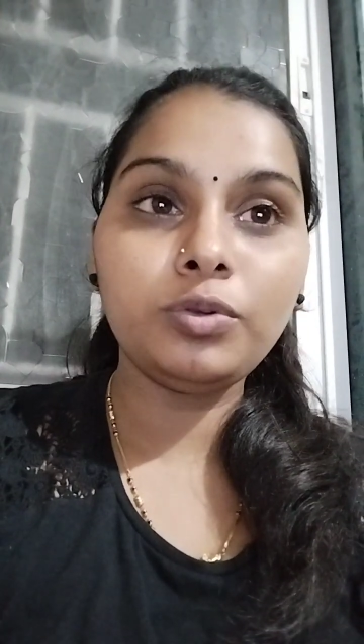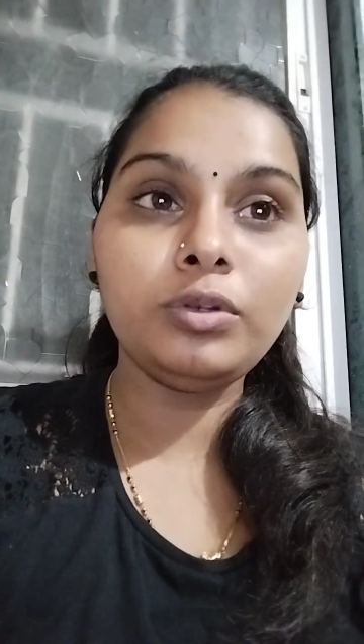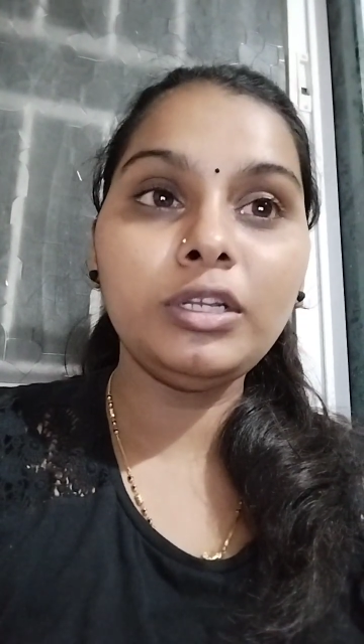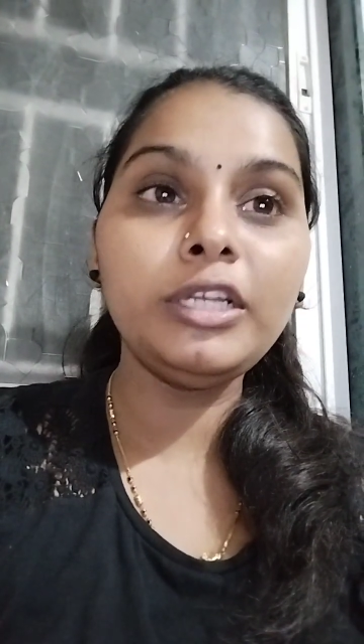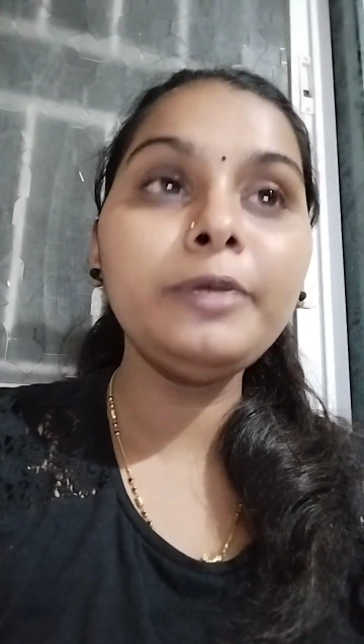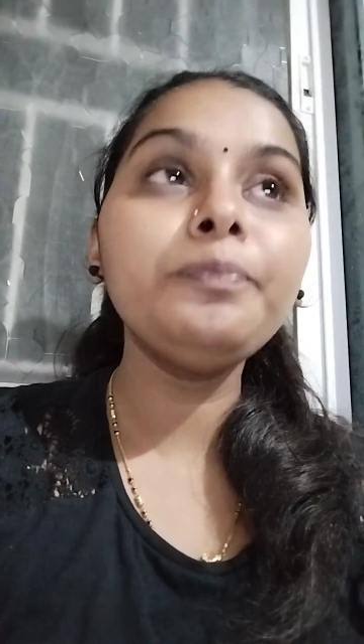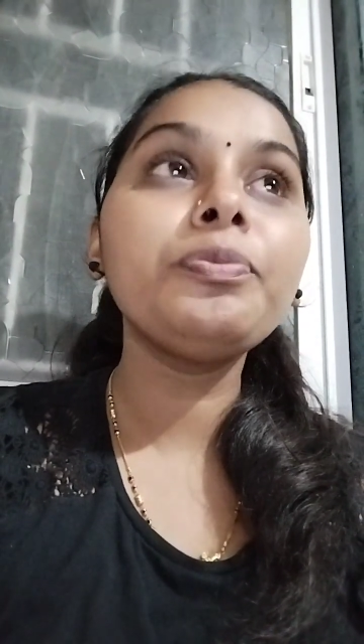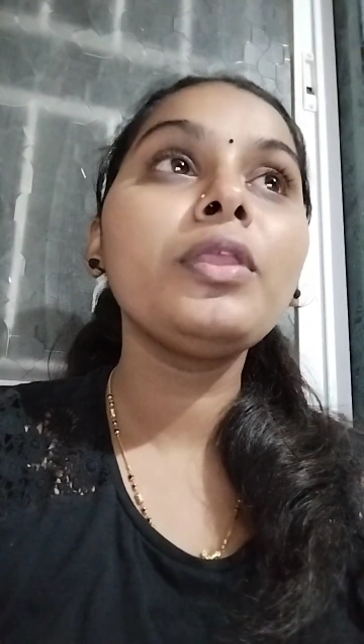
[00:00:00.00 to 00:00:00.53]

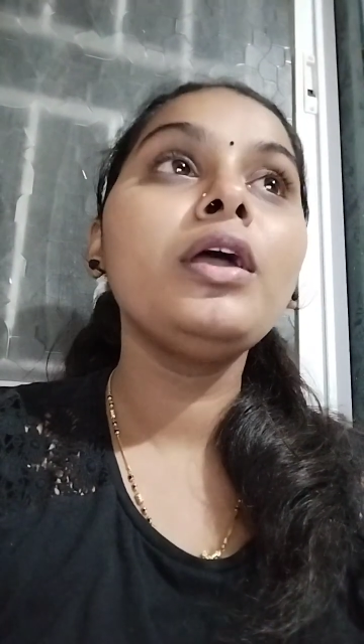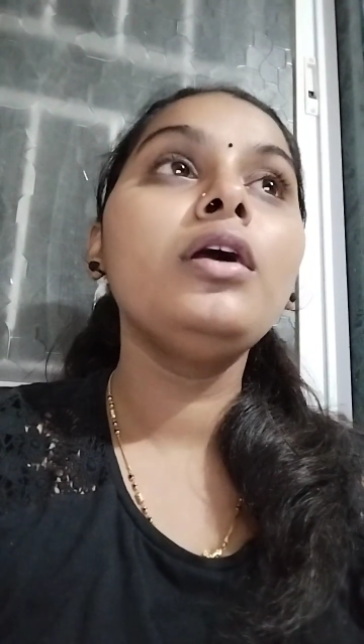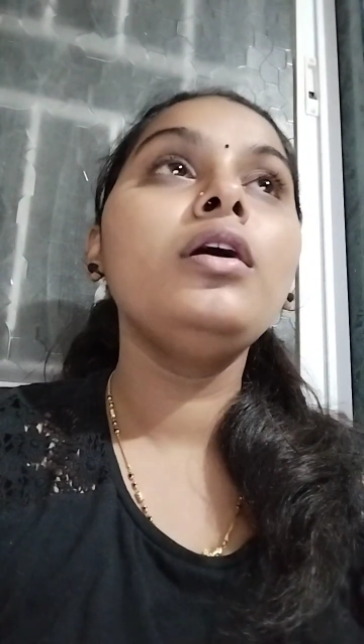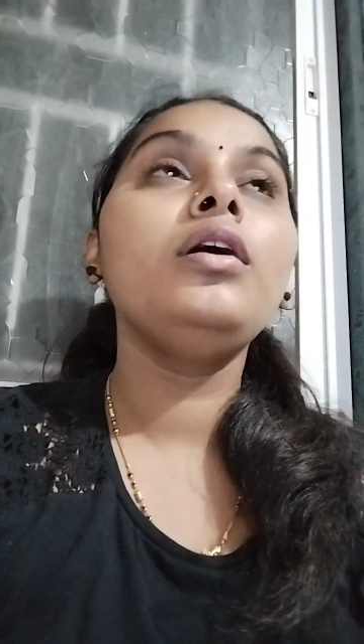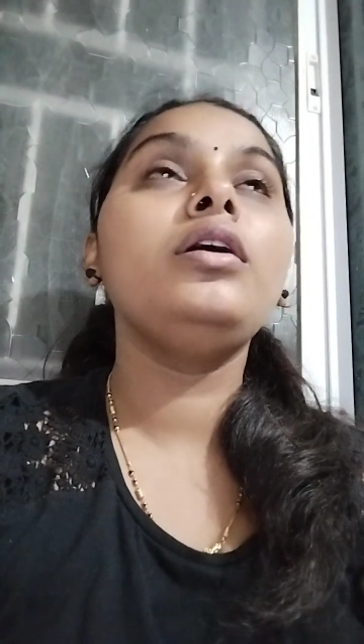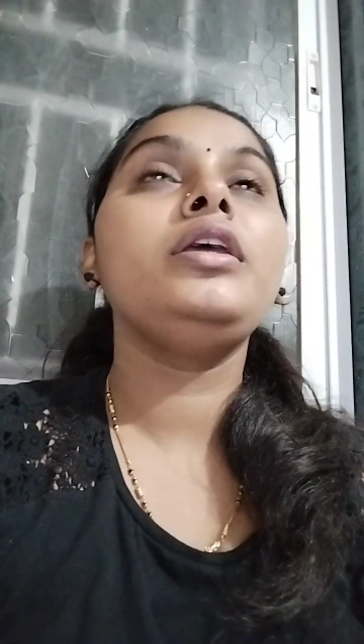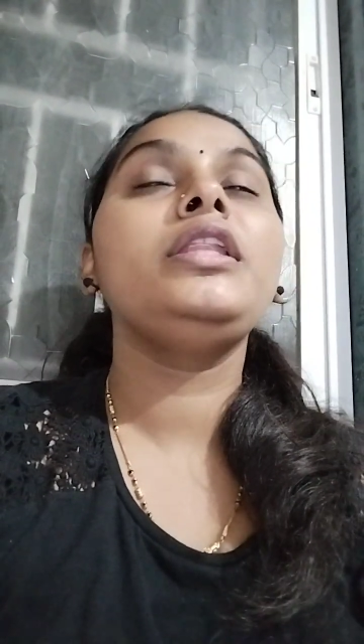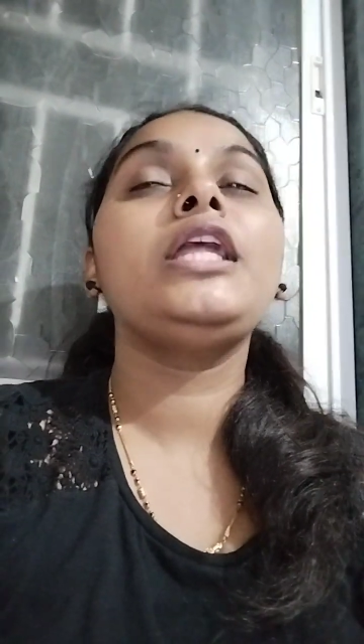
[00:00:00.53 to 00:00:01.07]
only,
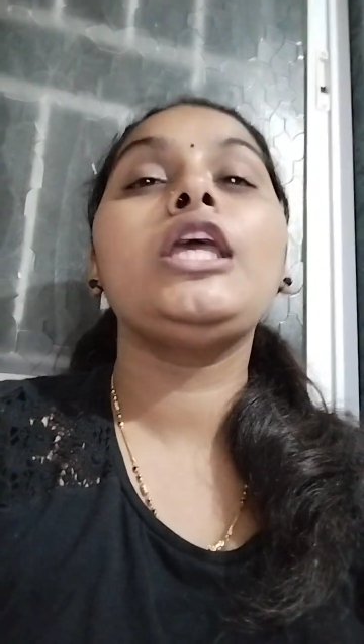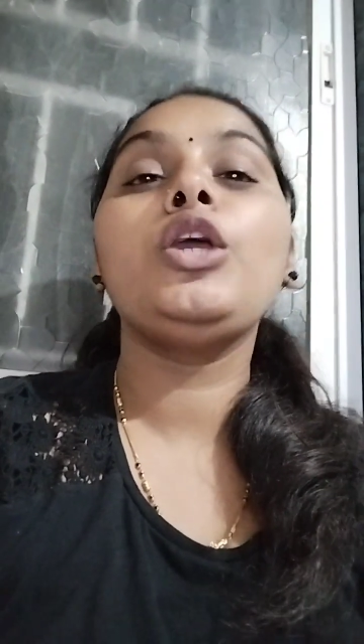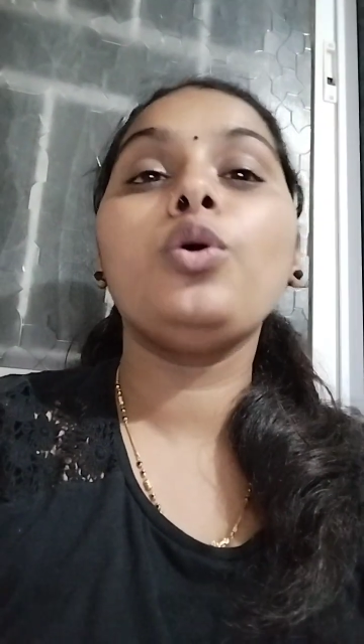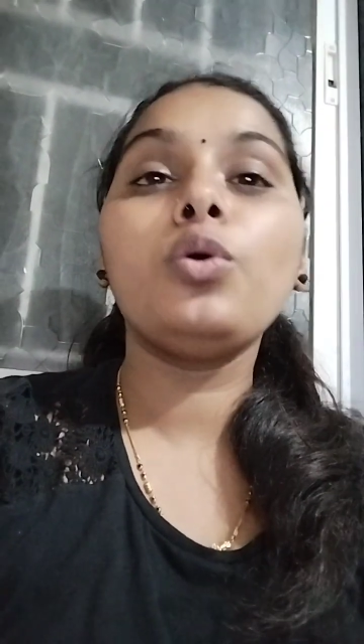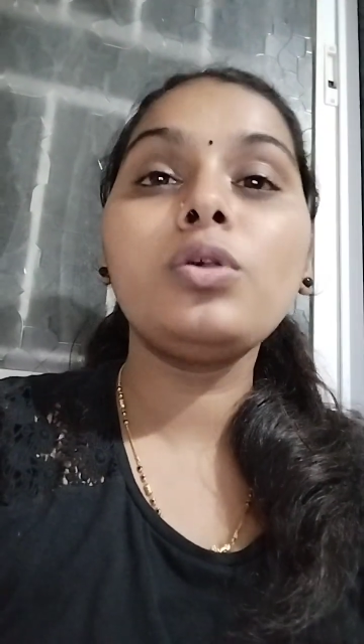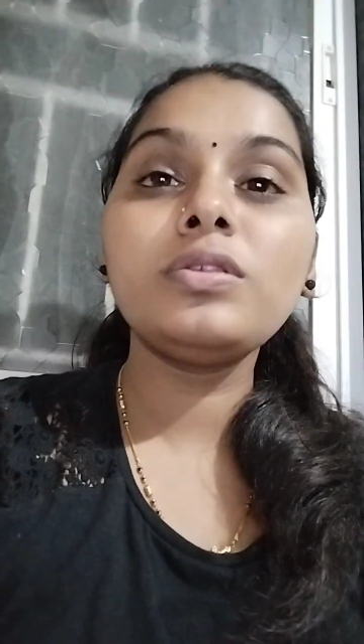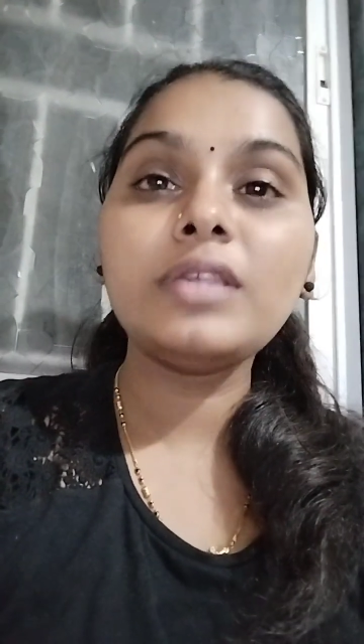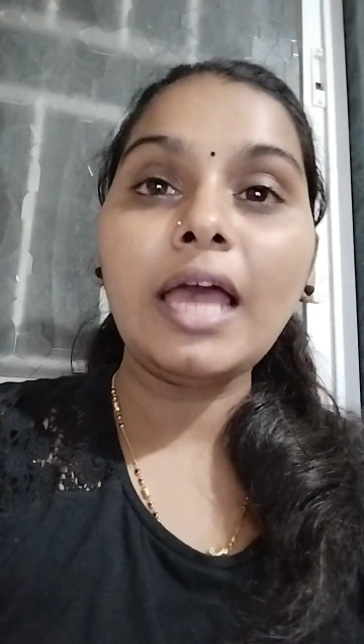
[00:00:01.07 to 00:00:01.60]
in the
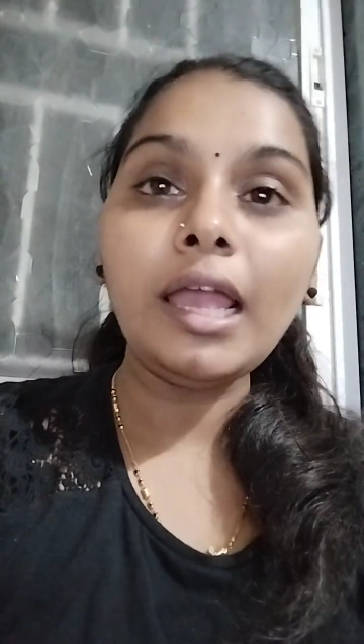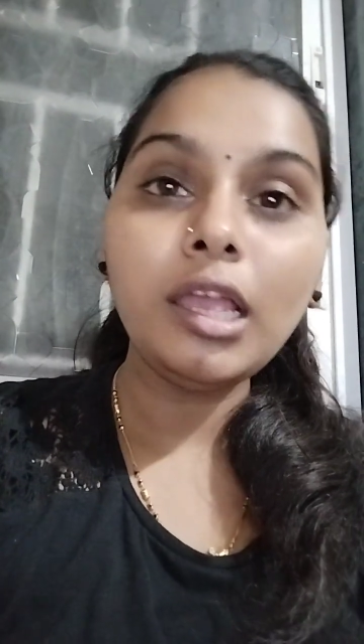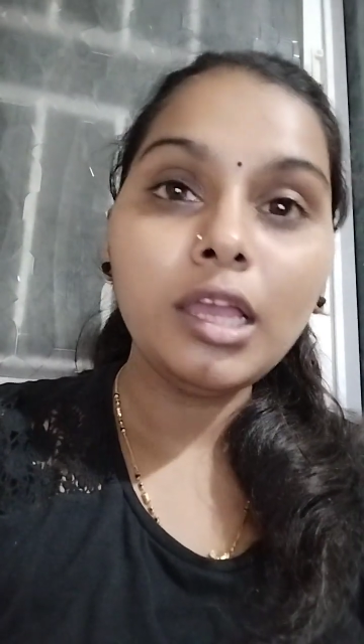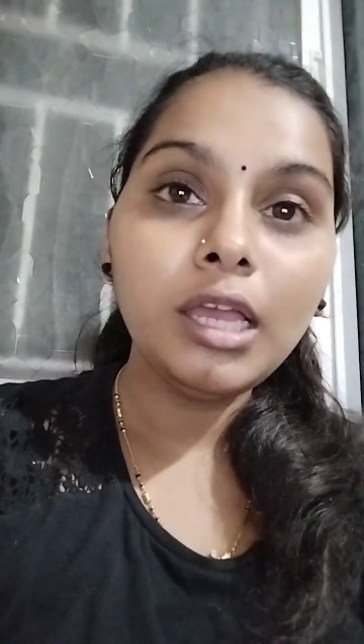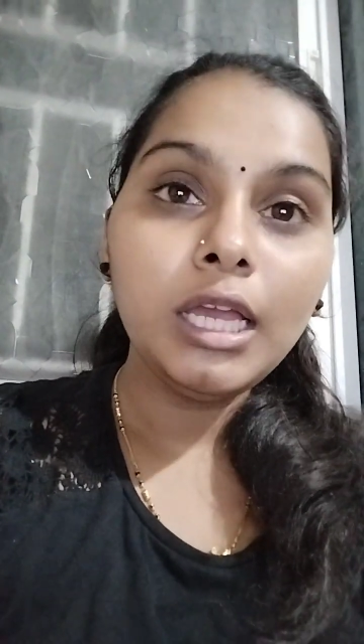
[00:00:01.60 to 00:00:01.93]
yolk sac.